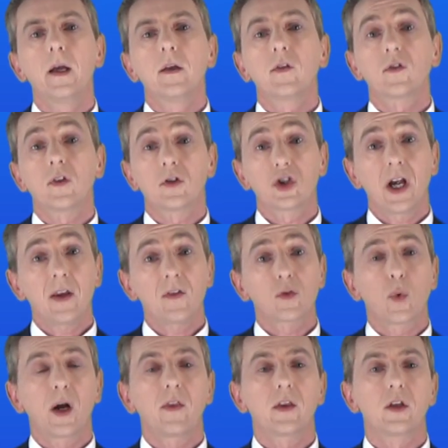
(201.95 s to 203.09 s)
Suggest
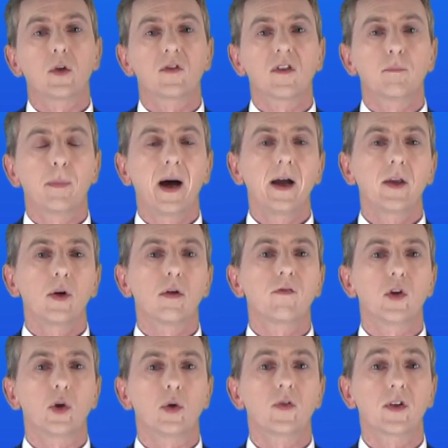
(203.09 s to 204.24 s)
why the use of
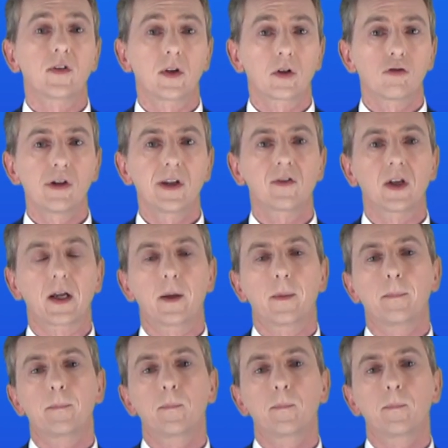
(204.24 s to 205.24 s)
biofuels is increasing.